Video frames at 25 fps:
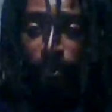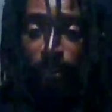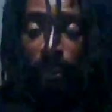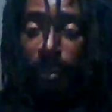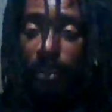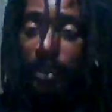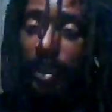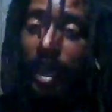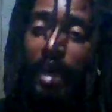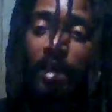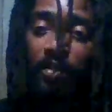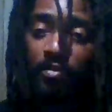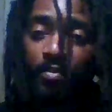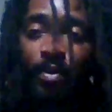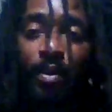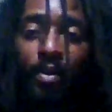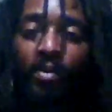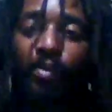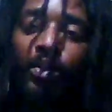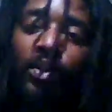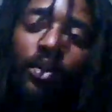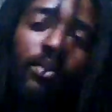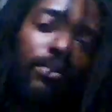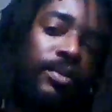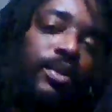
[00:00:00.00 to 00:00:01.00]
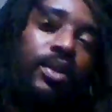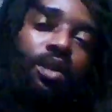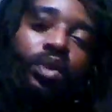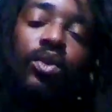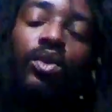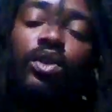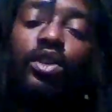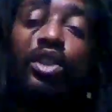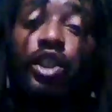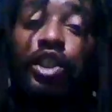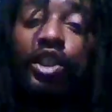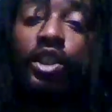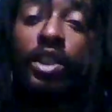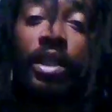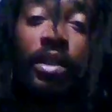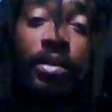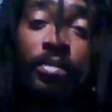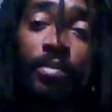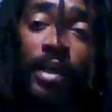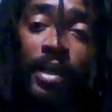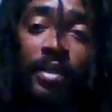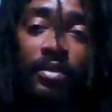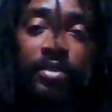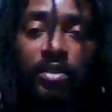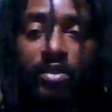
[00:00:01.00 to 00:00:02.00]
A lot of people don't be knowing shit
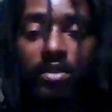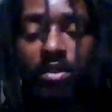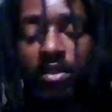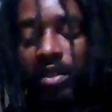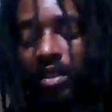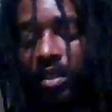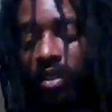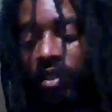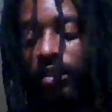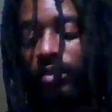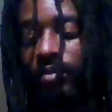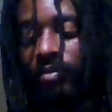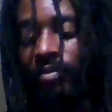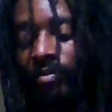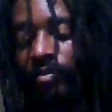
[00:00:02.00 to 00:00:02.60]
about the city.